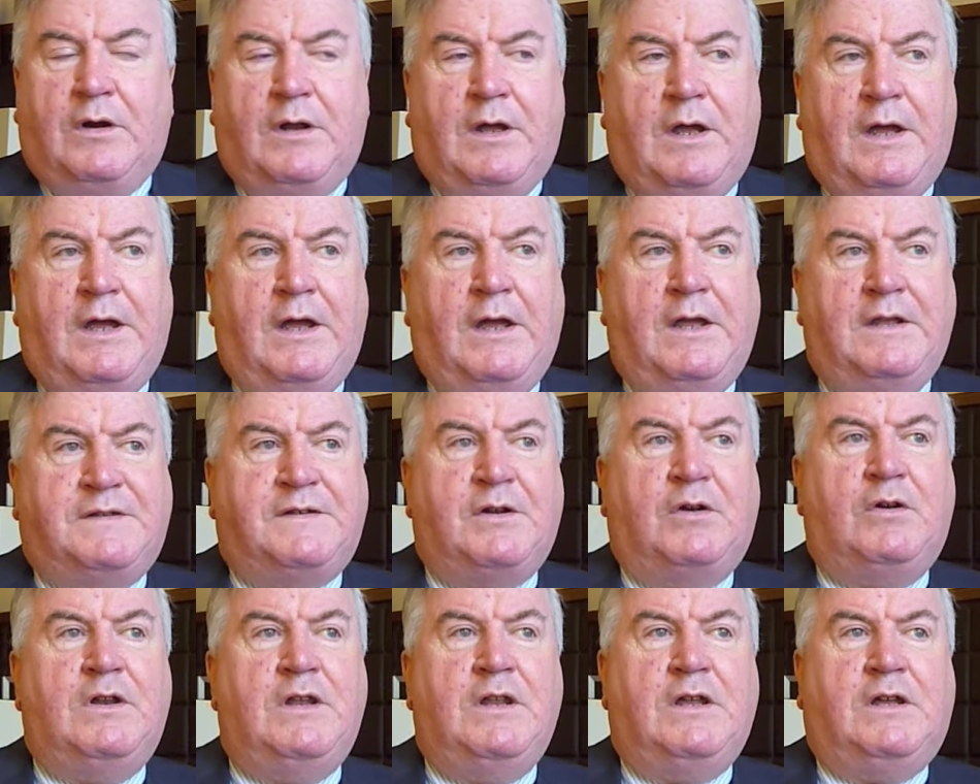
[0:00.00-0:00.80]
Uh, it
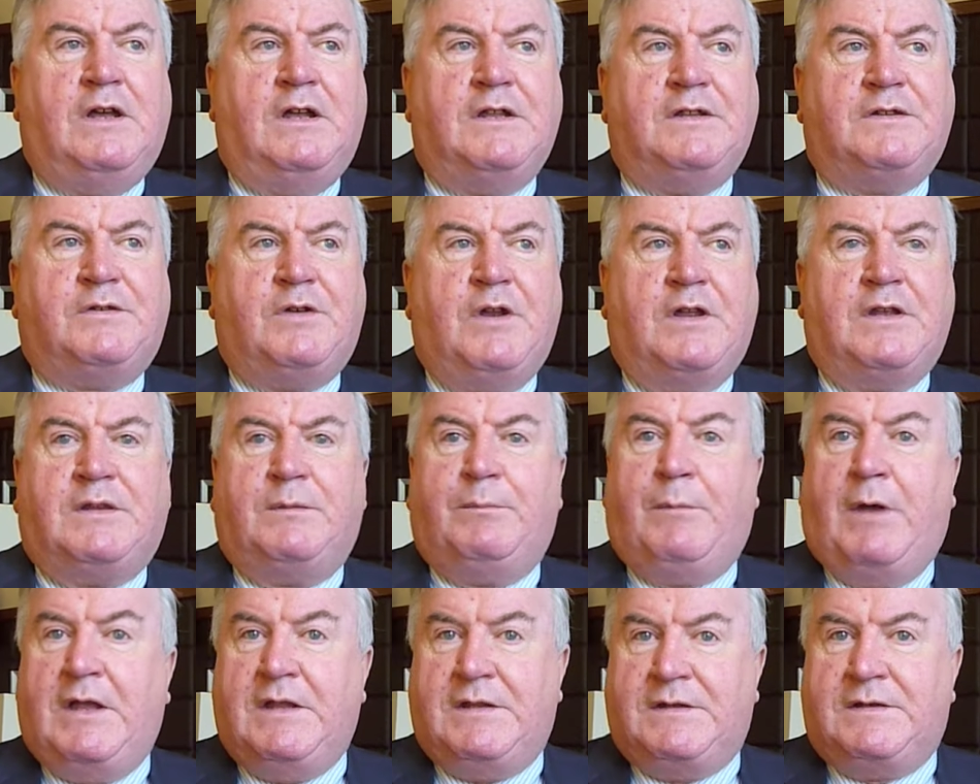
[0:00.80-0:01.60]
certainly concentrates the
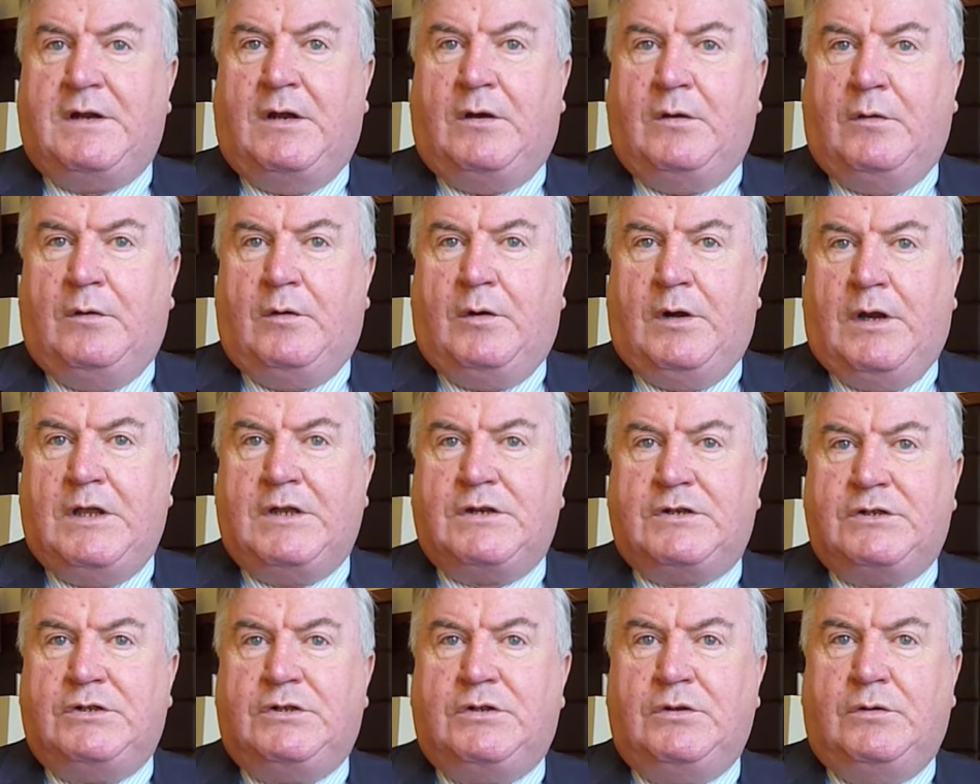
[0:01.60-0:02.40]
minds now in
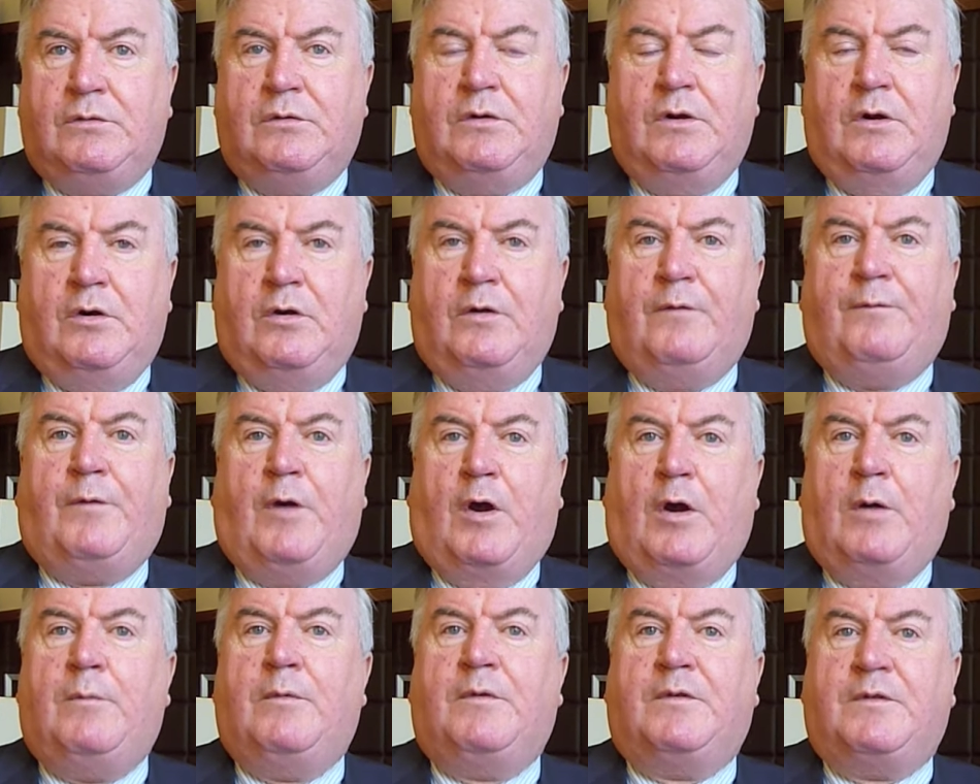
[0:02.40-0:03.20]
relation to
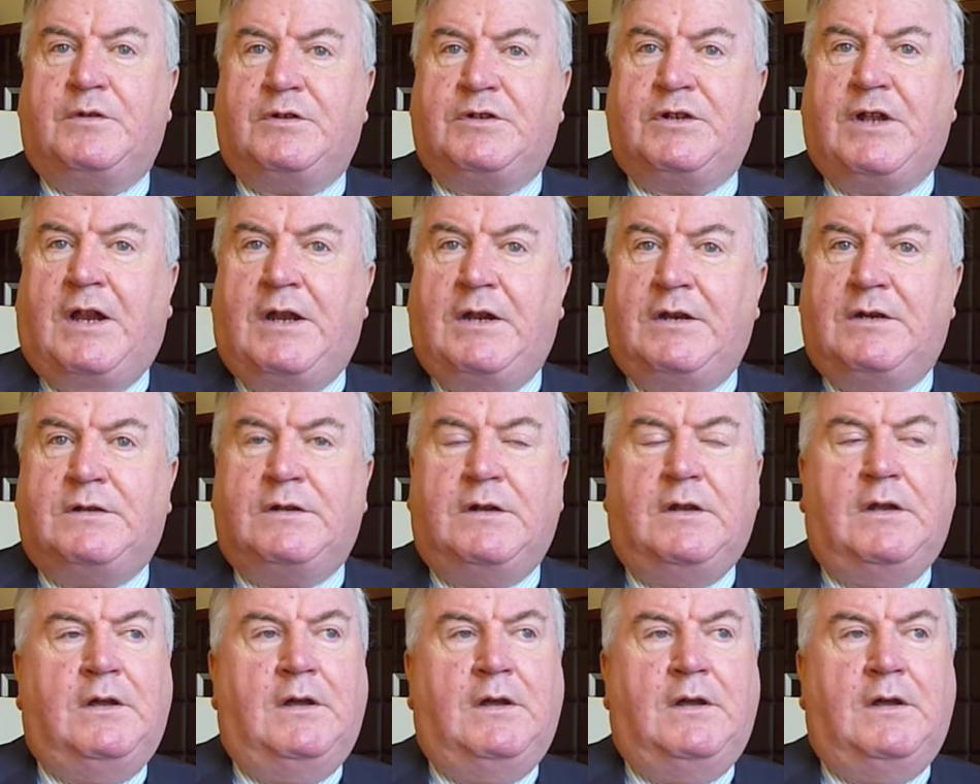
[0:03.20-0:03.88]
reform of the Seanad,